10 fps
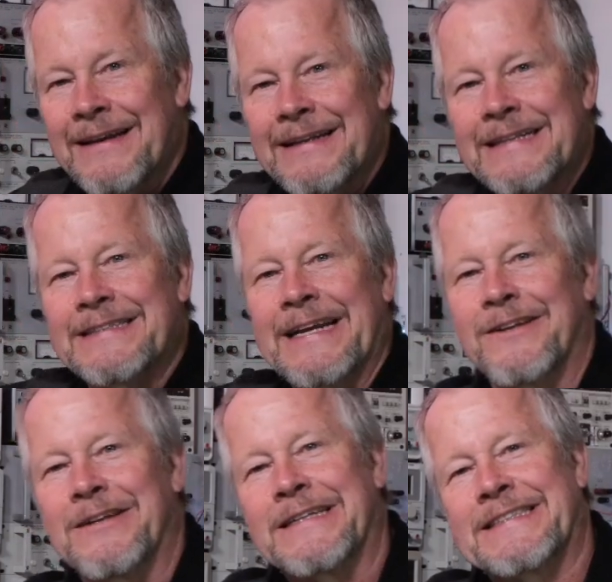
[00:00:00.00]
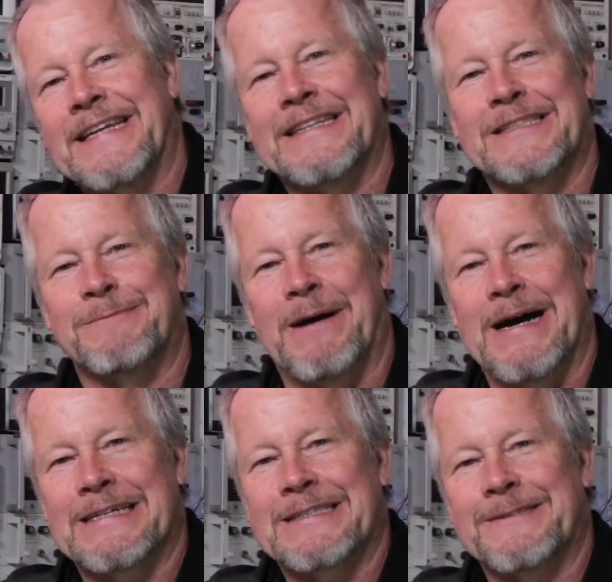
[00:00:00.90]
let's take a look inside this
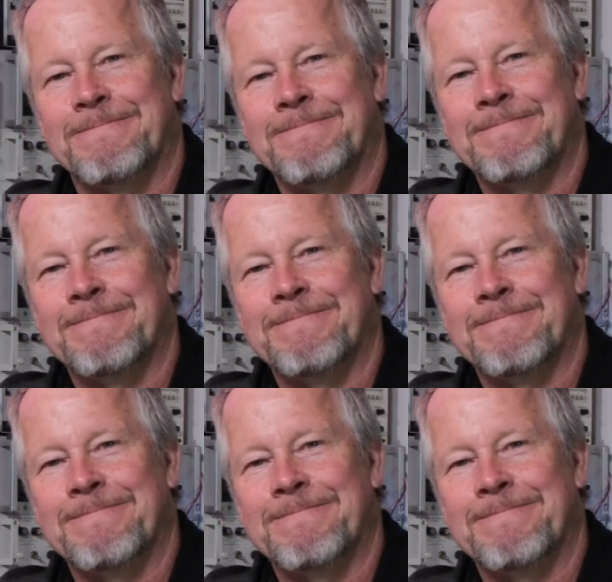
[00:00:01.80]
box.